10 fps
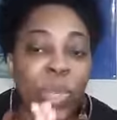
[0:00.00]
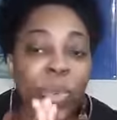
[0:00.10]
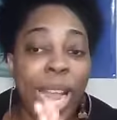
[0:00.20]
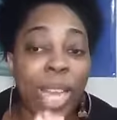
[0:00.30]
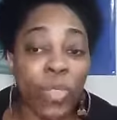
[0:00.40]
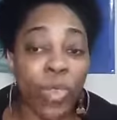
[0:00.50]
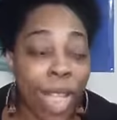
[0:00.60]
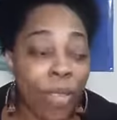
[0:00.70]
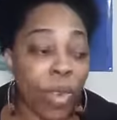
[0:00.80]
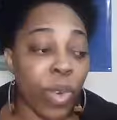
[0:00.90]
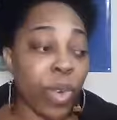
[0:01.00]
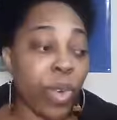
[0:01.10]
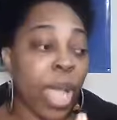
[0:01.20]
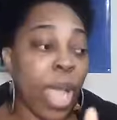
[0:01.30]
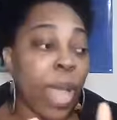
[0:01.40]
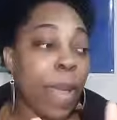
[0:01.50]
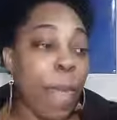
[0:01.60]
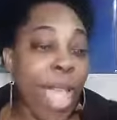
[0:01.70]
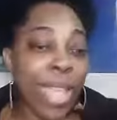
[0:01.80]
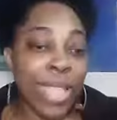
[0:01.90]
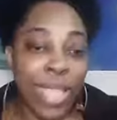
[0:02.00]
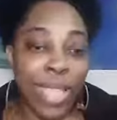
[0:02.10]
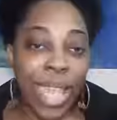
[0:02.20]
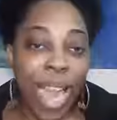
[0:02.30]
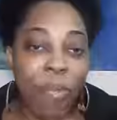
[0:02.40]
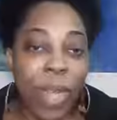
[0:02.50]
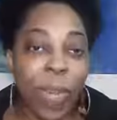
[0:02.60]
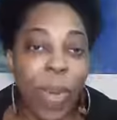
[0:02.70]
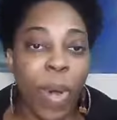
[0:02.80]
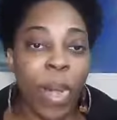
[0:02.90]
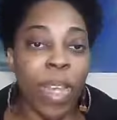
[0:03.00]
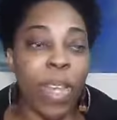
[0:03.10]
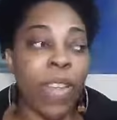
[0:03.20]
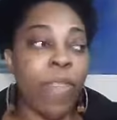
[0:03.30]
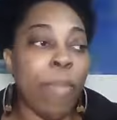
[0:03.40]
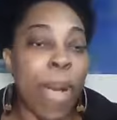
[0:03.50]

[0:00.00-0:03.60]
So when I travel, magazines that I've been a part of,